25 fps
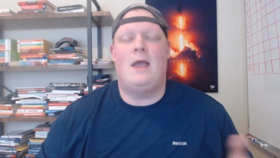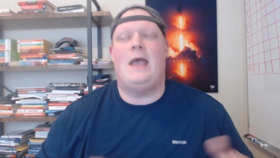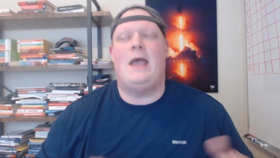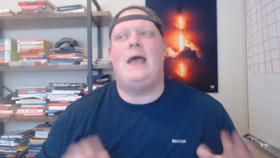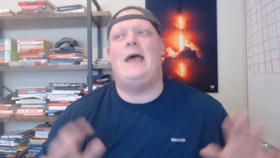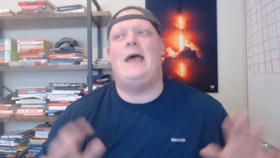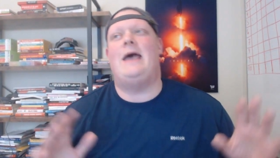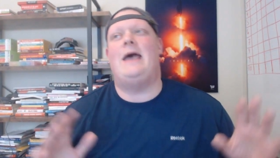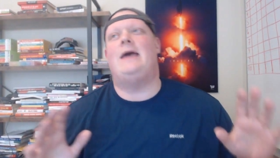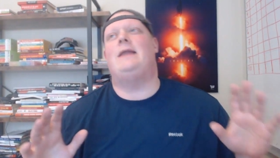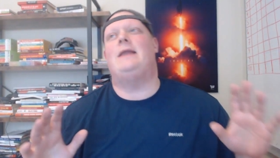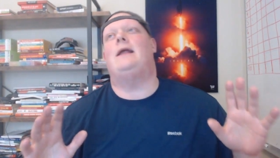
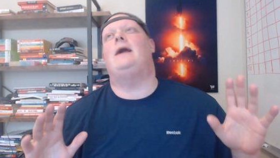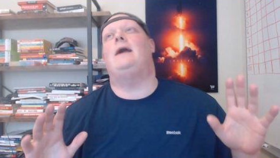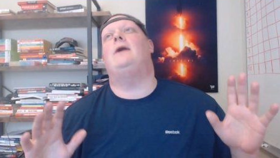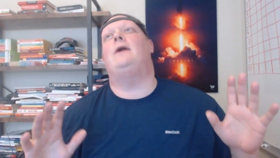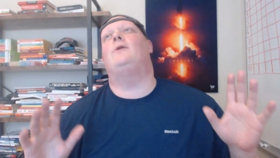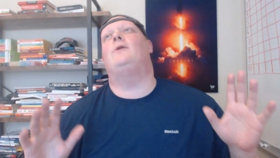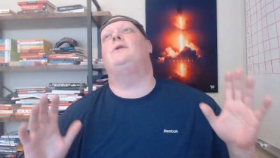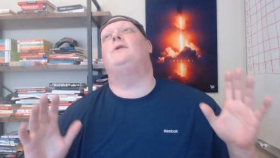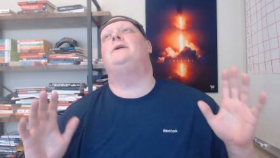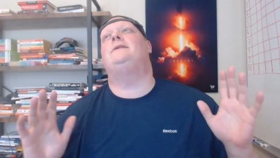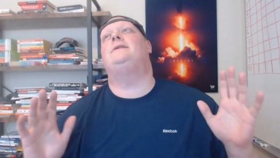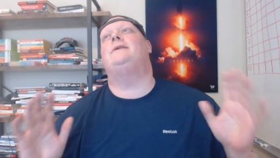Ed, I
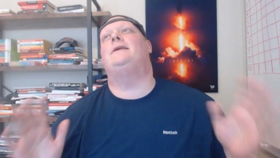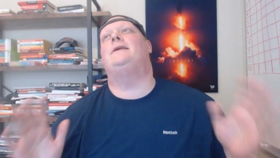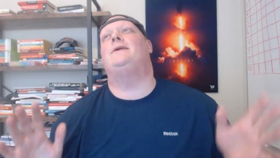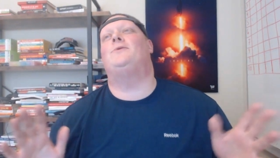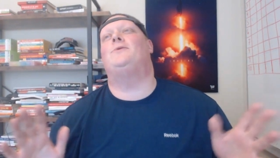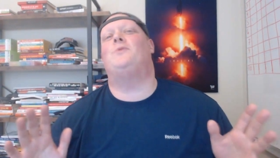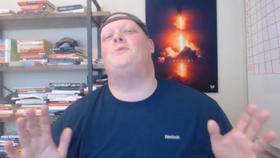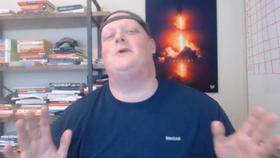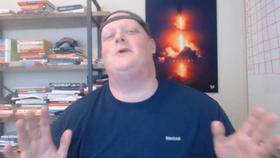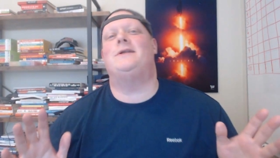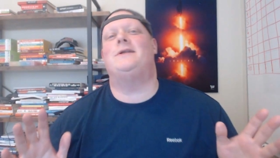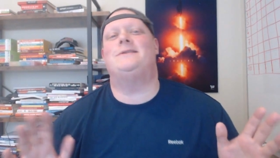only did
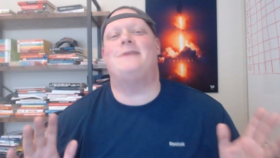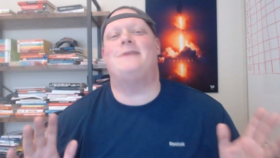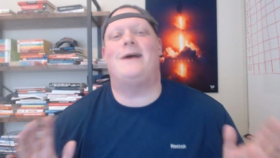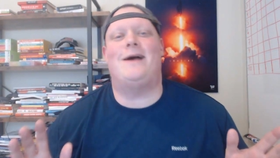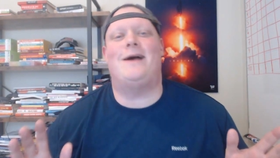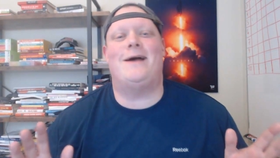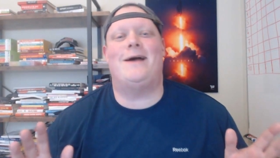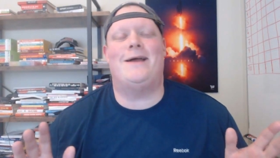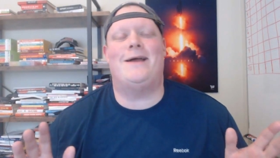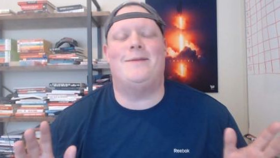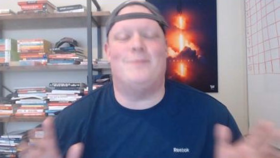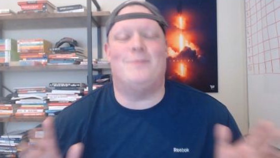it one
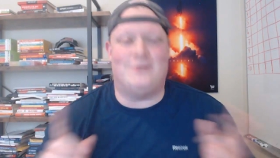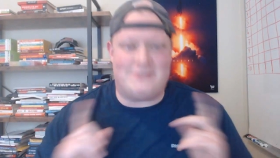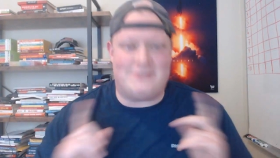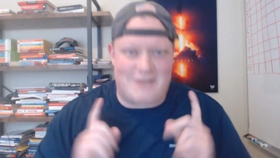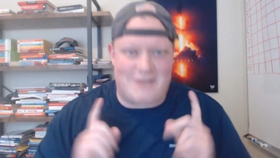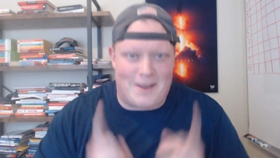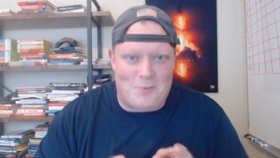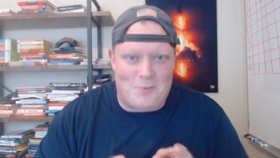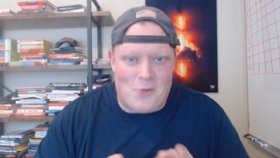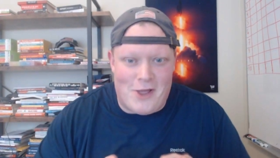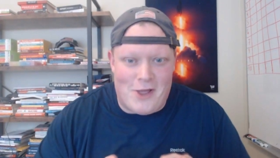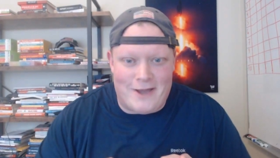time.
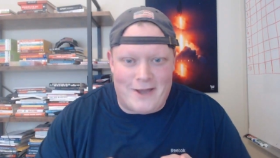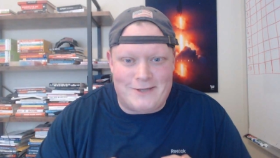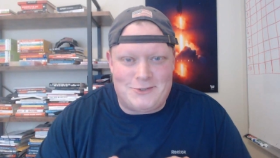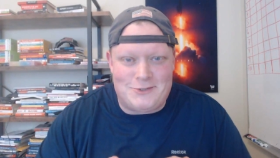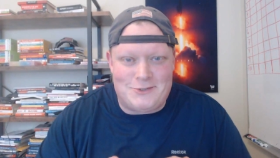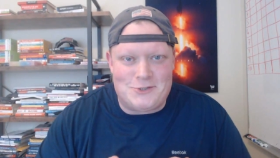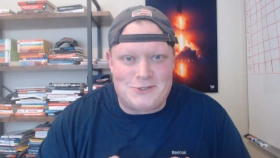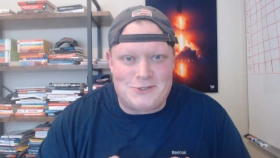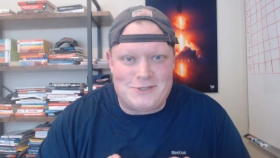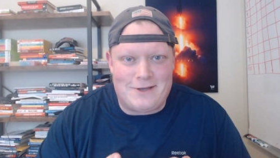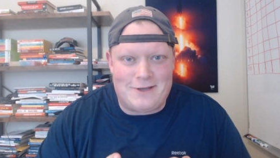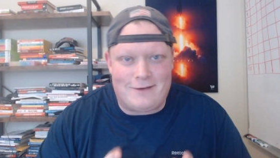Stop lying
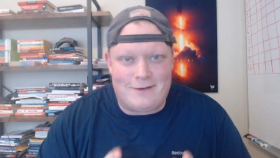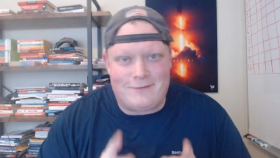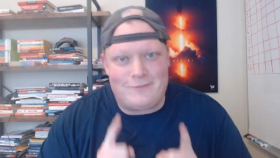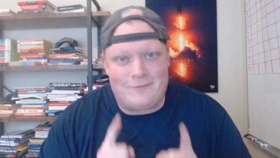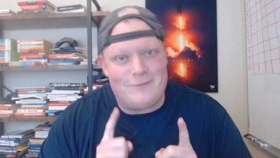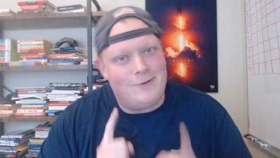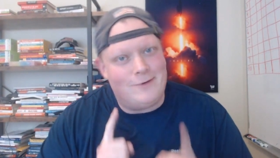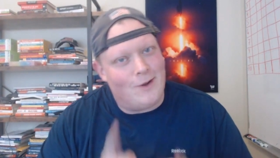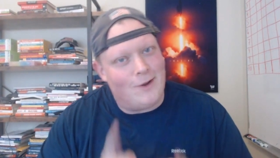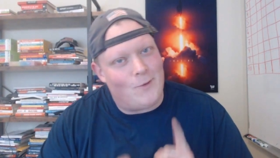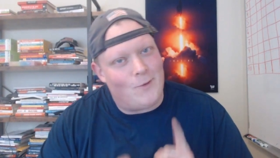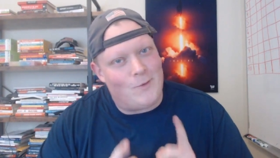to yourself.
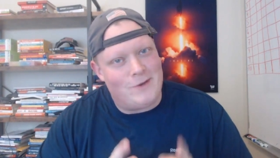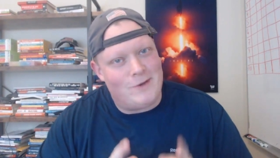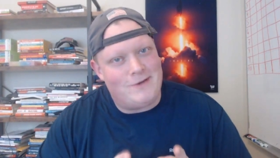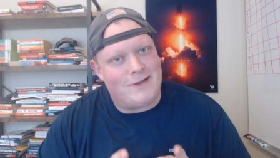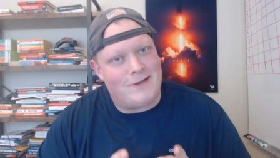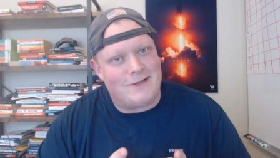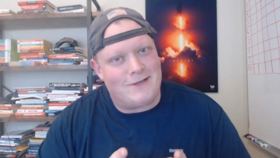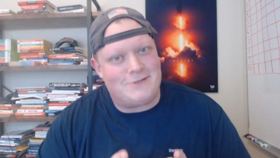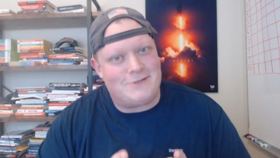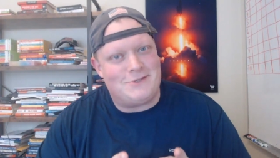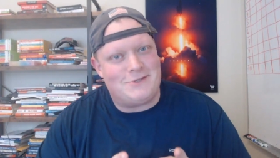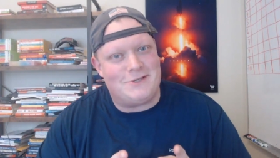No one
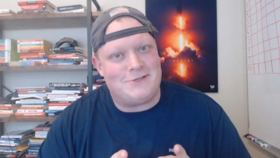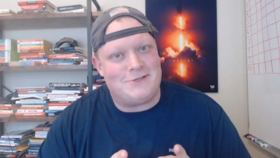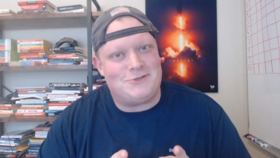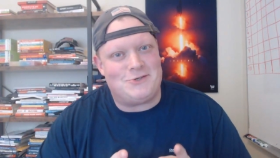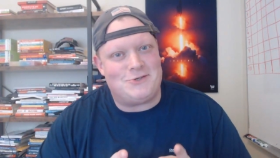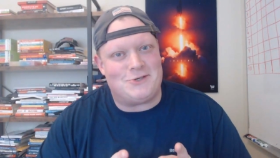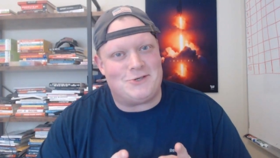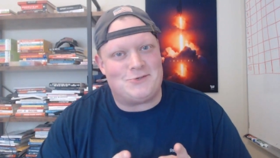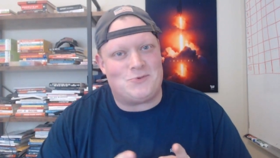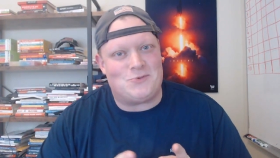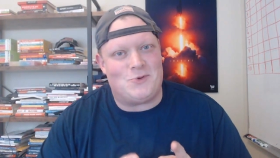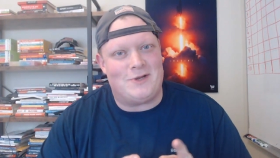does this
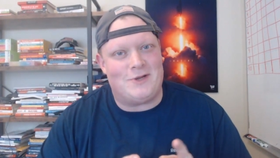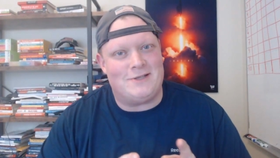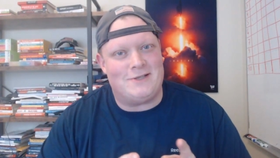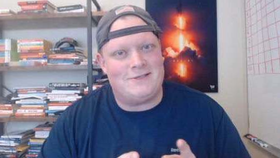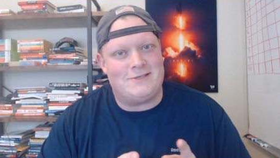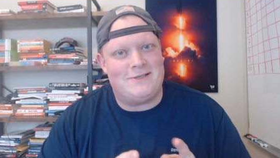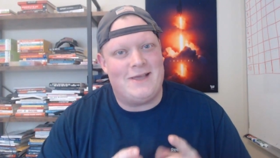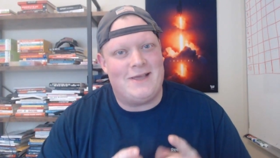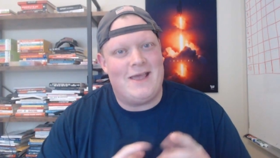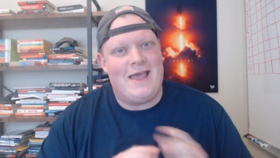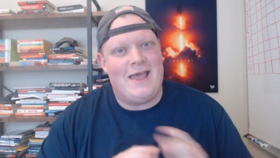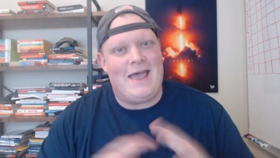just
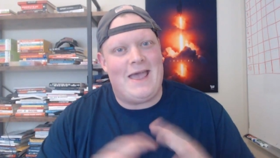once.